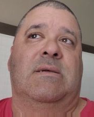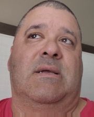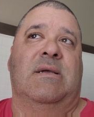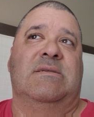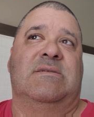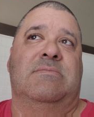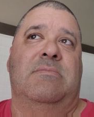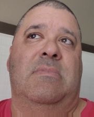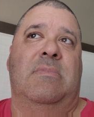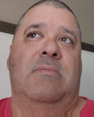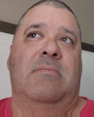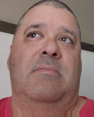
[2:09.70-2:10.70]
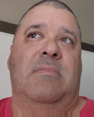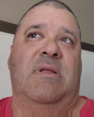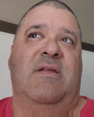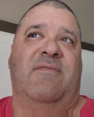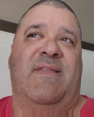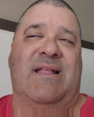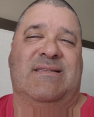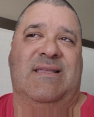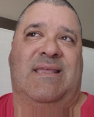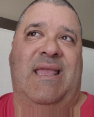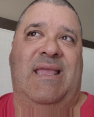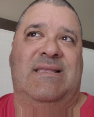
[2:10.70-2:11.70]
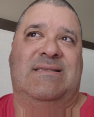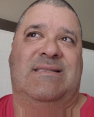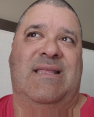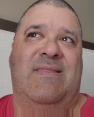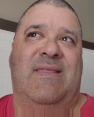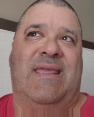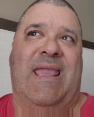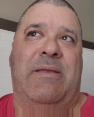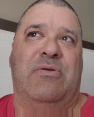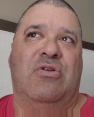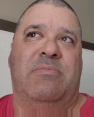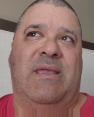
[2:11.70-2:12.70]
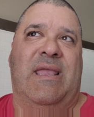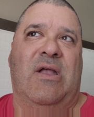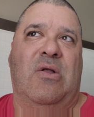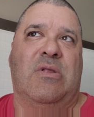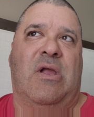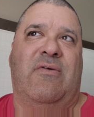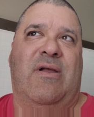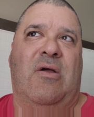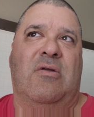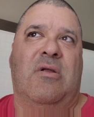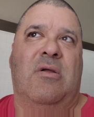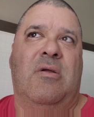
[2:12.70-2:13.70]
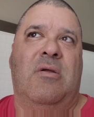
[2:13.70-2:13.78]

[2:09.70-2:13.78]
Because if that's the case, then the game should be held around